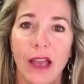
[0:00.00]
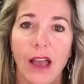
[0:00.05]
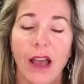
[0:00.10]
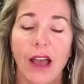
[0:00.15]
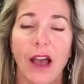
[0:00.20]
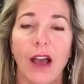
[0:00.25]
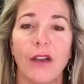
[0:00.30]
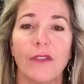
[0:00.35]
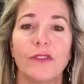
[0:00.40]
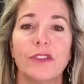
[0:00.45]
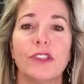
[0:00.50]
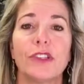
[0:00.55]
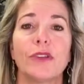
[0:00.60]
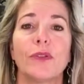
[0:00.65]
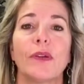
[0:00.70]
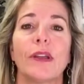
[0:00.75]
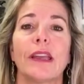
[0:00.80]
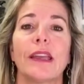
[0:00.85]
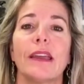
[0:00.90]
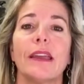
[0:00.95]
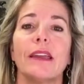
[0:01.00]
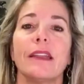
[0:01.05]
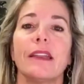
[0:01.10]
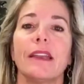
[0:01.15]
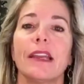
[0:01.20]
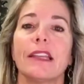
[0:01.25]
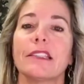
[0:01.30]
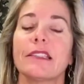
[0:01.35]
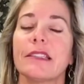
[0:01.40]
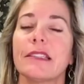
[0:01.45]
of doing it,
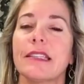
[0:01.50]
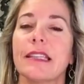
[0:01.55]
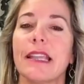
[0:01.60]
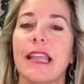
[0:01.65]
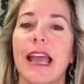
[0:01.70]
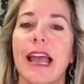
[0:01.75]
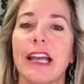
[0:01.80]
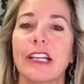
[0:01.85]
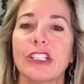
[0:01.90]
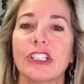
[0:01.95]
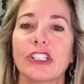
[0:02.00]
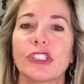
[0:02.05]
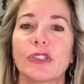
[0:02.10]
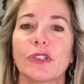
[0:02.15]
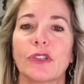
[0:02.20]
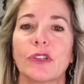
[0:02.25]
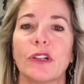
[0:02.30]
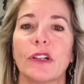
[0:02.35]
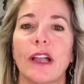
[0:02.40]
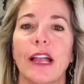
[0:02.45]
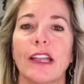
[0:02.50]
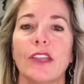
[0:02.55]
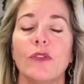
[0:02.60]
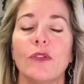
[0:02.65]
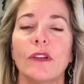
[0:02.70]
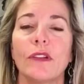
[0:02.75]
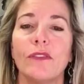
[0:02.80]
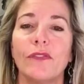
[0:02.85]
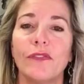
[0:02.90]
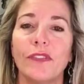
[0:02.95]
it's natural, and you
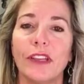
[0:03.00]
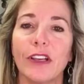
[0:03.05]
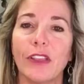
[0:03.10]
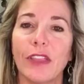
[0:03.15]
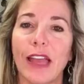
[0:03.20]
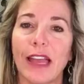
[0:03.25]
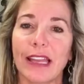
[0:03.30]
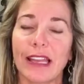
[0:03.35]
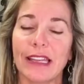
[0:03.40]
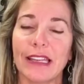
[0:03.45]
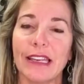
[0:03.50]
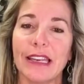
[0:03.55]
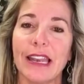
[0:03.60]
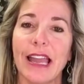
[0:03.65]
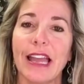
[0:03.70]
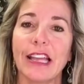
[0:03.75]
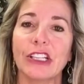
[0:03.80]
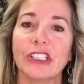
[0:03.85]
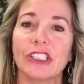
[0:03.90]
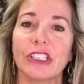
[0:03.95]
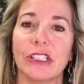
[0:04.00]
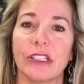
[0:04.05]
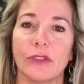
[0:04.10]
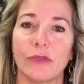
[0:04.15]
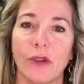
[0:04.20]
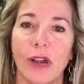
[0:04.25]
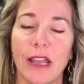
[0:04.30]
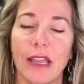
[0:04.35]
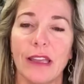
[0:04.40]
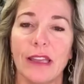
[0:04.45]
can feel that connection,
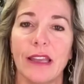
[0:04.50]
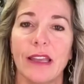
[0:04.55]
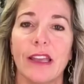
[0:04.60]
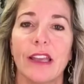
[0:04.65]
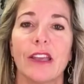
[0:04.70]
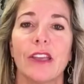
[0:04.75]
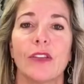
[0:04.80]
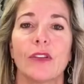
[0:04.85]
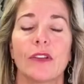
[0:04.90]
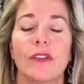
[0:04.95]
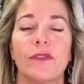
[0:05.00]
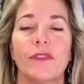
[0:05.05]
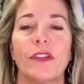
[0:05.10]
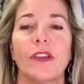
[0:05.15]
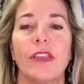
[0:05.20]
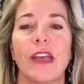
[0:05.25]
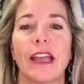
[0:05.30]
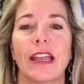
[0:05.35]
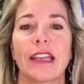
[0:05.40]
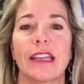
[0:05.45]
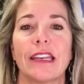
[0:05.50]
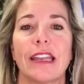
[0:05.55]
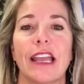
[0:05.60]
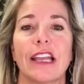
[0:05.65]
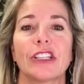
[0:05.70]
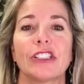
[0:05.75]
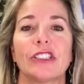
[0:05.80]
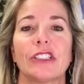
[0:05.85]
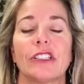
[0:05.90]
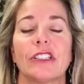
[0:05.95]
right? You can feel that
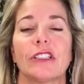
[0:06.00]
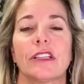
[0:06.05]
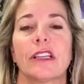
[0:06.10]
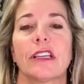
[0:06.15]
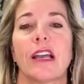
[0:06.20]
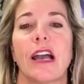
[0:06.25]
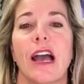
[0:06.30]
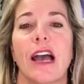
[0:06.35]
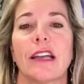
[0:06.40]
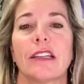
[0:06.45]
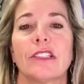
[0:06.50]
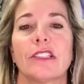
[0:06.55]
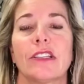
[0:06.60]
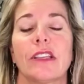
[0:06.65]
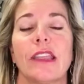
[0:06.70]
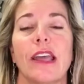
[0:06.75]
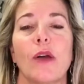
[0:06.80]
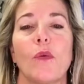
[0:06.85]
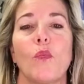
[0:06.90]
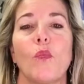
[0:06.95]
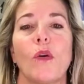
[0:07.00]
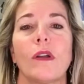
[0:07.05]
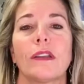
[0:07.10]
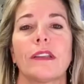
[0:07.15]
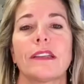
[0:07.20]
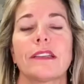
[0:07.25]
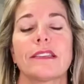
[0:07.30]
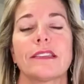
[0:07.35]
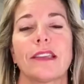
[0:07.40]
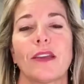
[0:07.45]
connection to God, to that
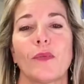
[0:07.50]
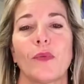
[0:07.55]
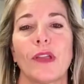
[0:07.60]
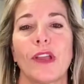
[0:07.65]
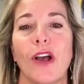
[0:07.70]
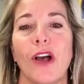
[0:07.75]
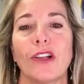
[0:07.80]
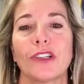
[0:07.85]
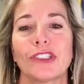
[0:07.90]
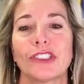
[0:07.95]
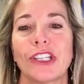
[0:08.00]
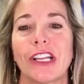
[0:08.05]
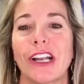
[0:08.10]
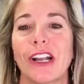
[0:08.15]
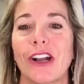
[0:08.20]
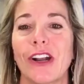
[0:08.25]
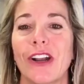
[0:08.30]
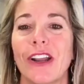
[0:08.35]
oneness that we all share.